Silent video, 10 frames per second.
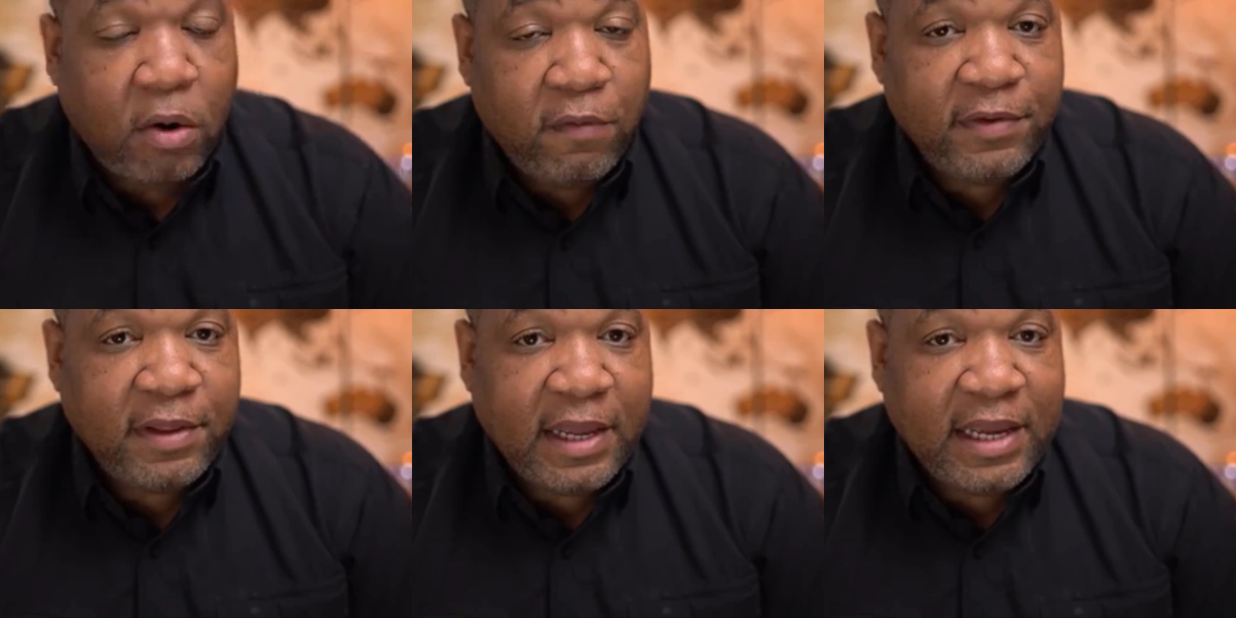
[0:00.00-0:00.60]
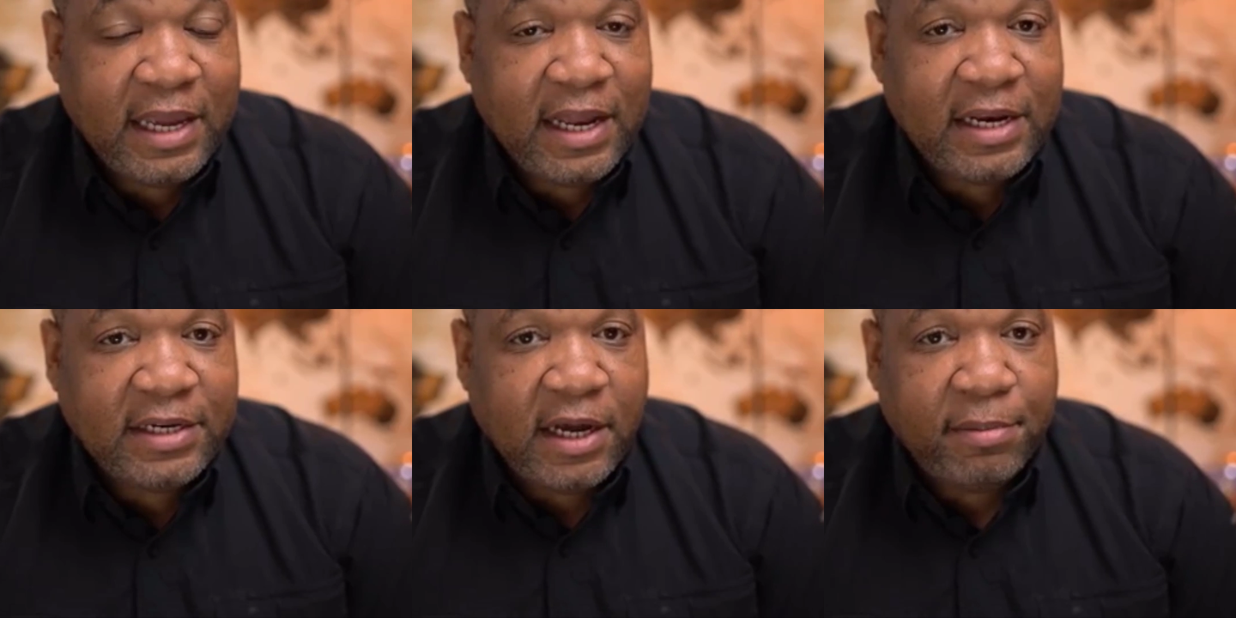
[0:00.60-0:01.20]
Hopefully they can get
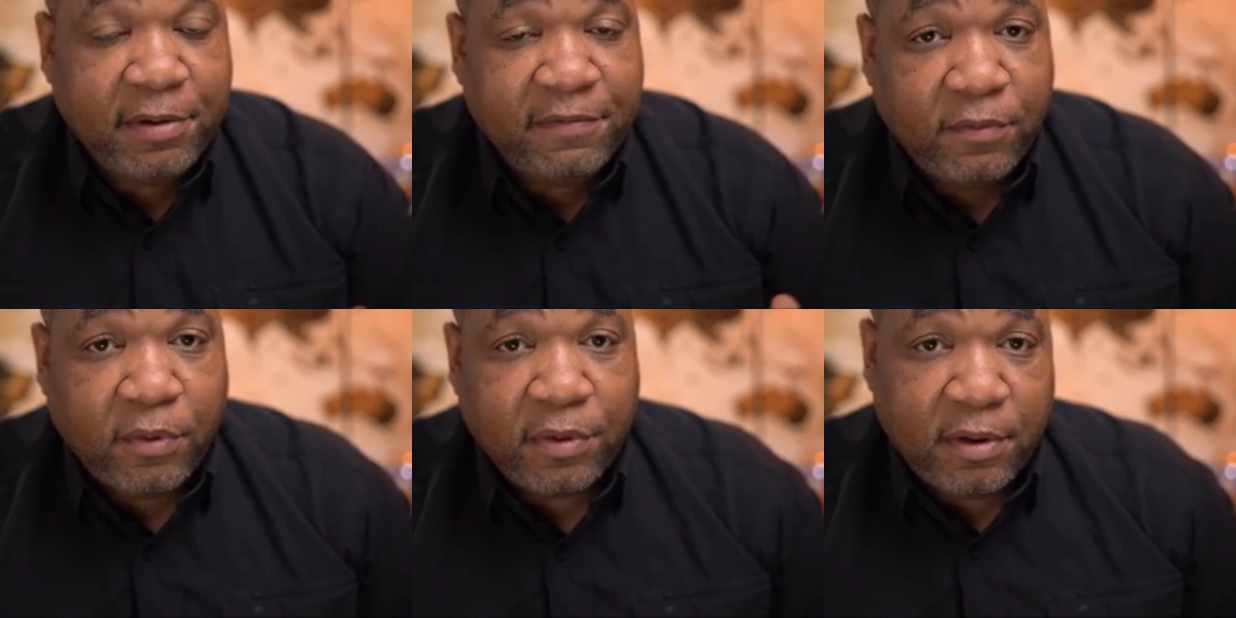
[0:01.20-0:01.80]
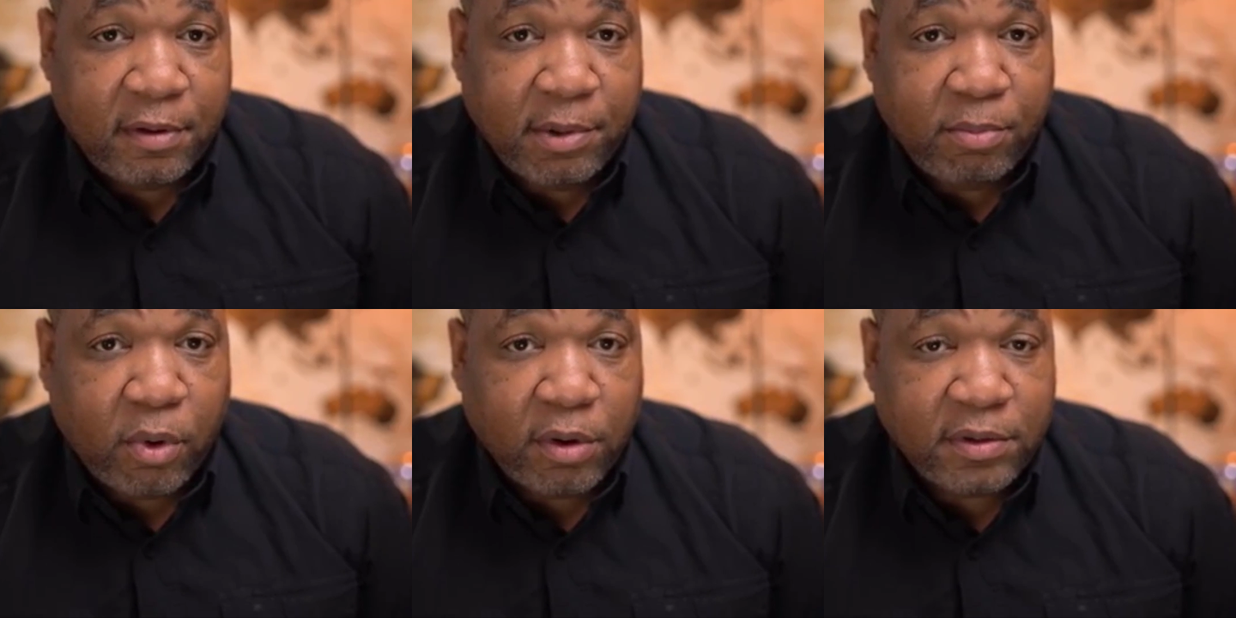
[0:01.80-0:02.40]
it done before the
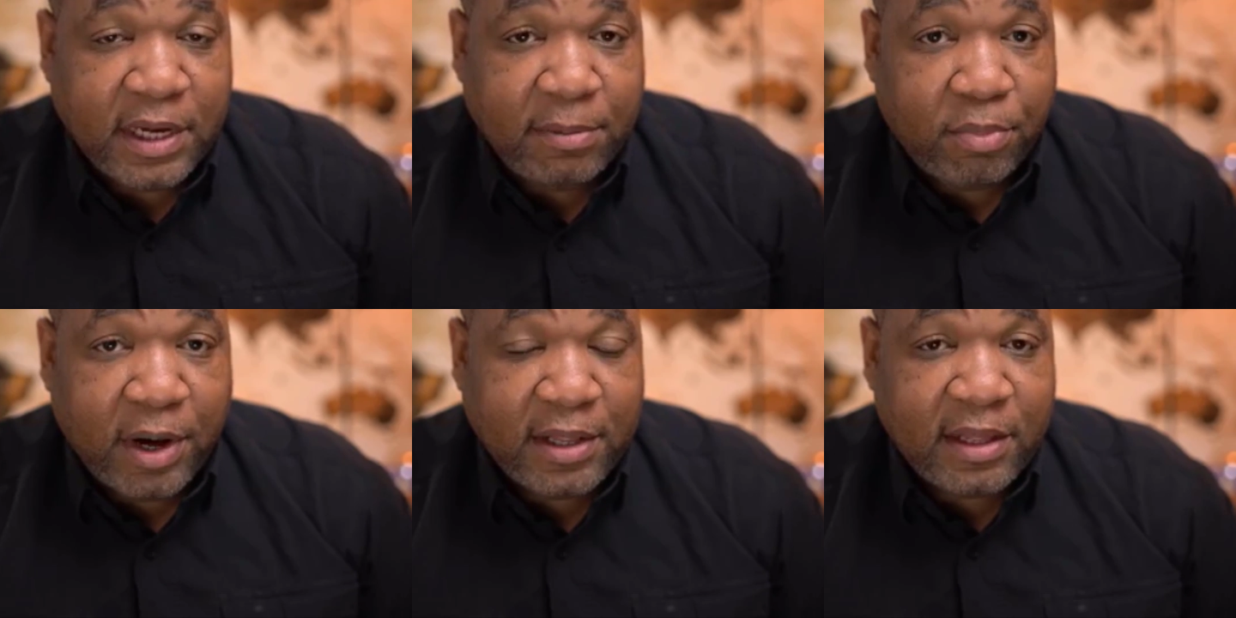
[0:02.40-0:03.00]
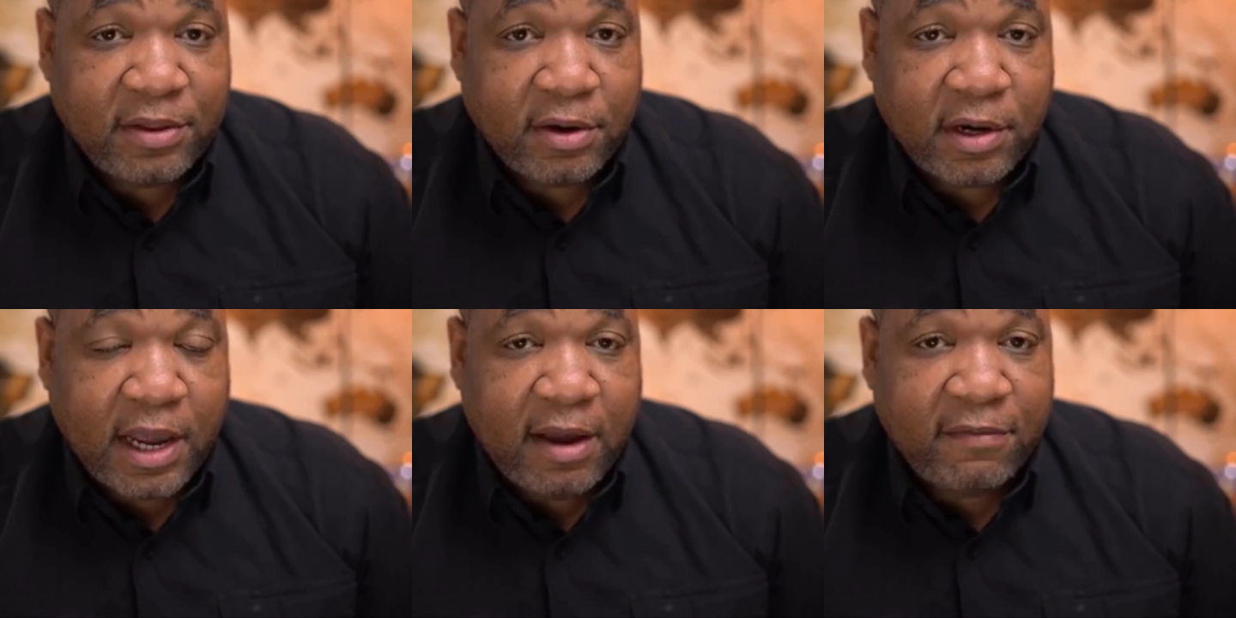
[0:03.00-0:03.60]
Memorial Day break that they're
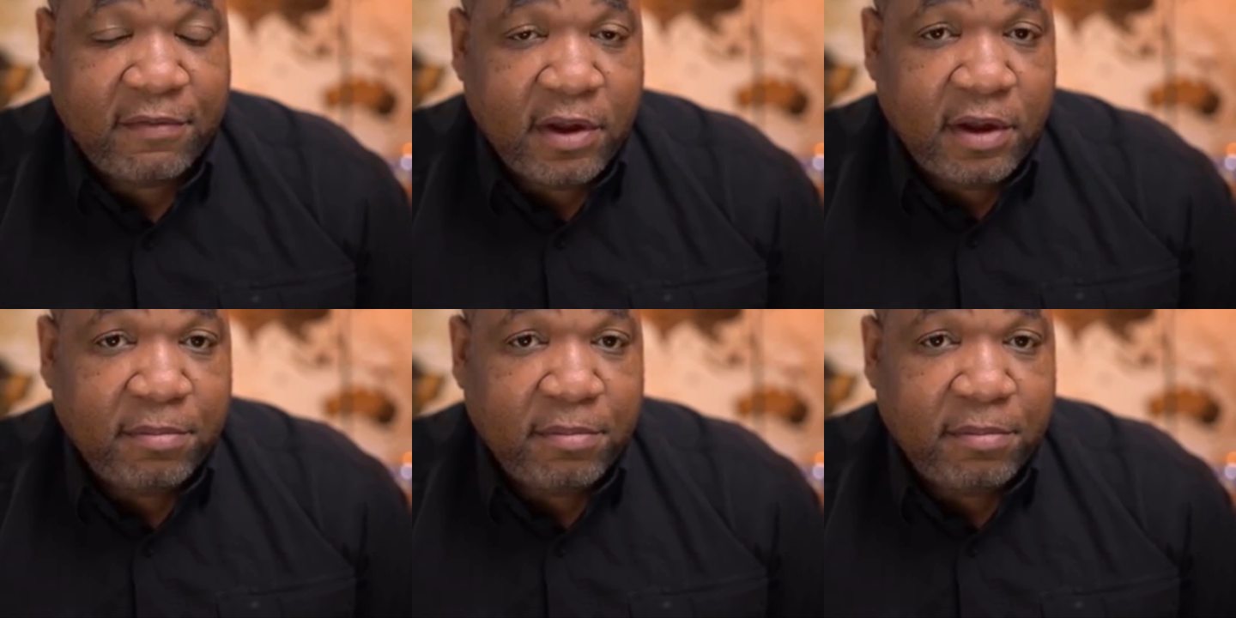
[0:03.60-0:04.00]
going to have.